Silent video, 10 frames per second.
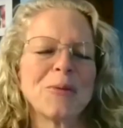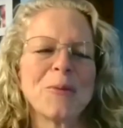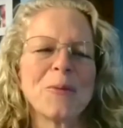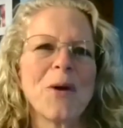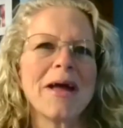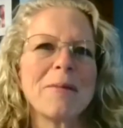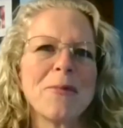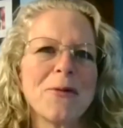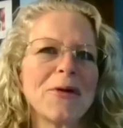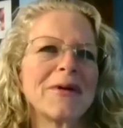way
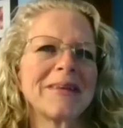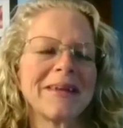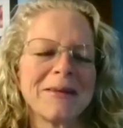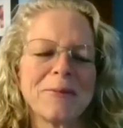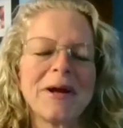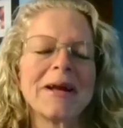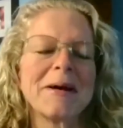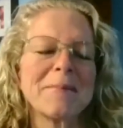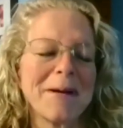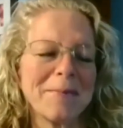more than the weight
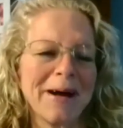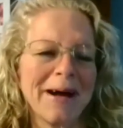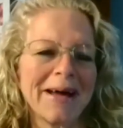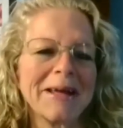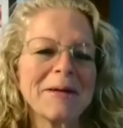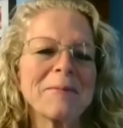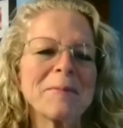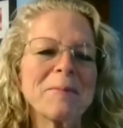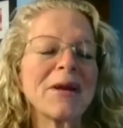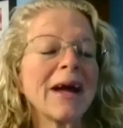on my body.
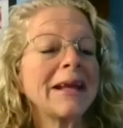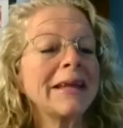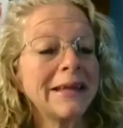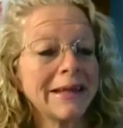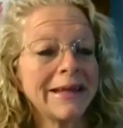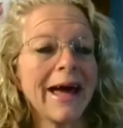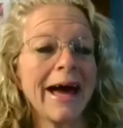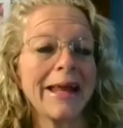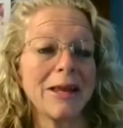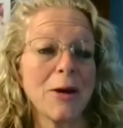But I did
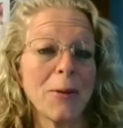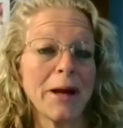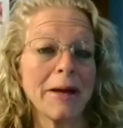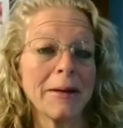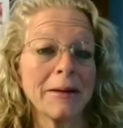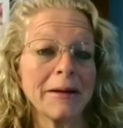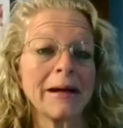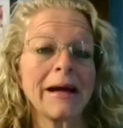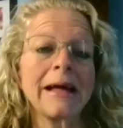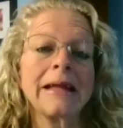not know it.
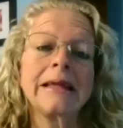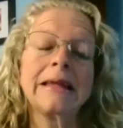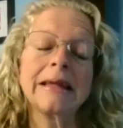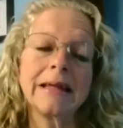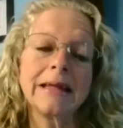I did